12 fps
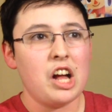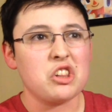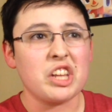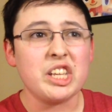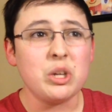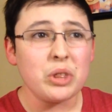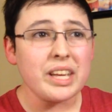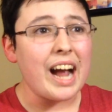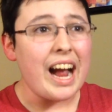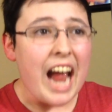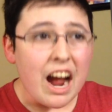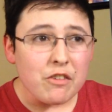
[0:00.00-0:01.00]
Like, you think
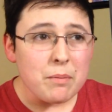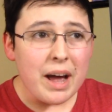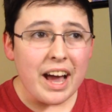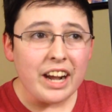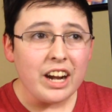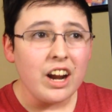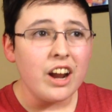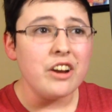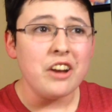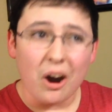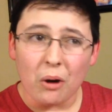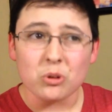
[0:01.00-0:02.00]
I have it bad?
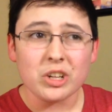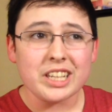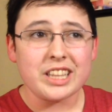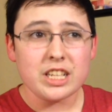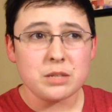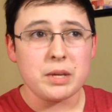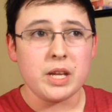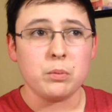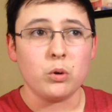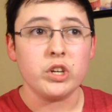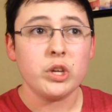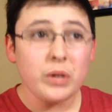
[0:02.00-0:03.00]
No, look at these
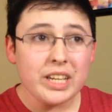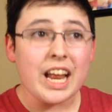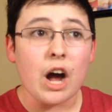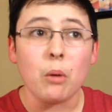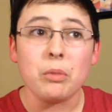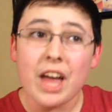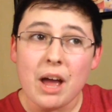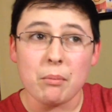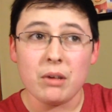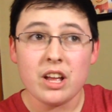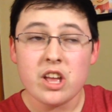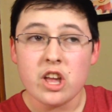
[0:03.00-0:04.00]
people. You need to help them.
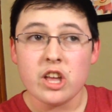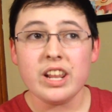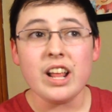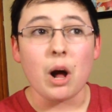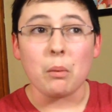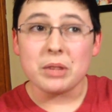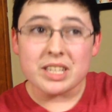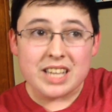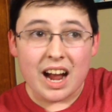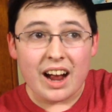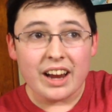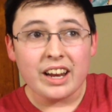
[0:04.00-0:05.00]
You need to help this
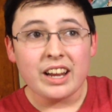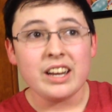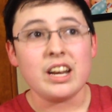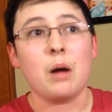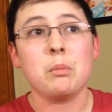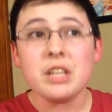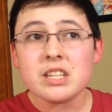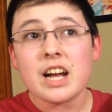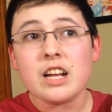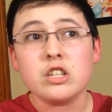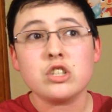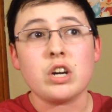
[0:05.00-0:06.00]
guy. You help this
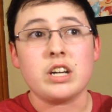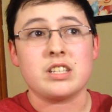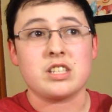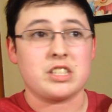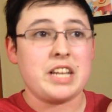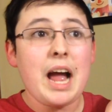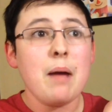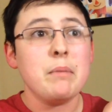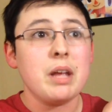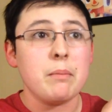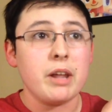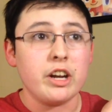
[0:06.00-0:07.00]
guy who just tried to stab
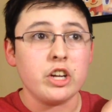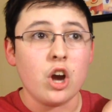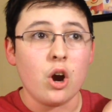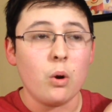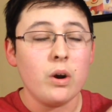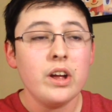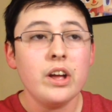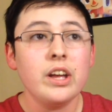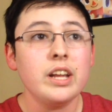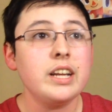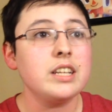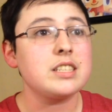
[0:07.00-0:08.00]
me a minute ago.
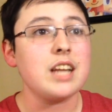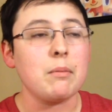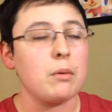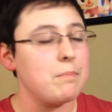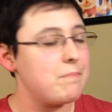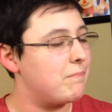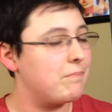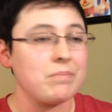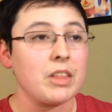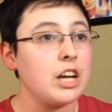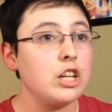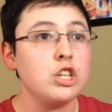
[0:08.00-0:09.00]
You need to stop.
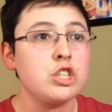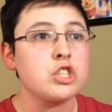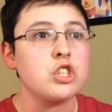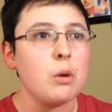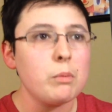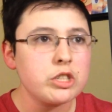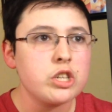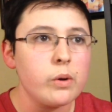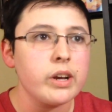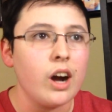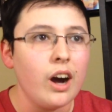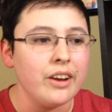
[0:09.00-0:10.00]
There's so much
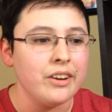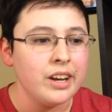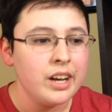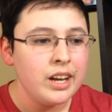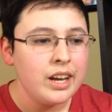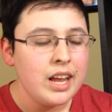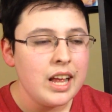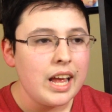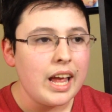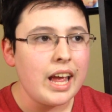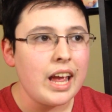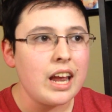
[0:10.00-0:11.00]
going on.
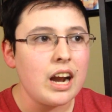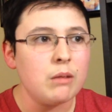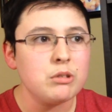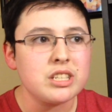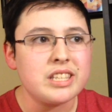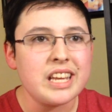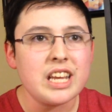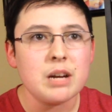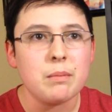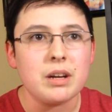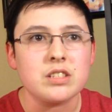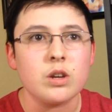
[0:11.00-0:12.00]
And I'm just thinking
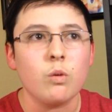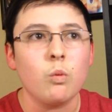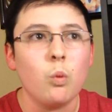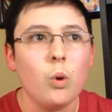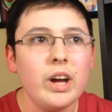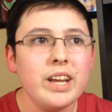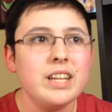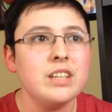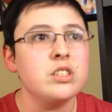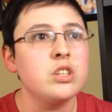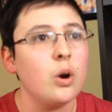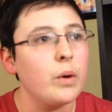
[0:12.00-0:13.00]
to myself, what
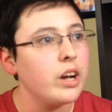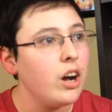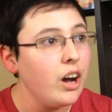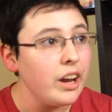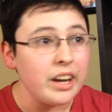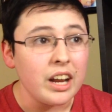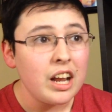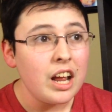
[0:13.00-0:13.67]
is going on?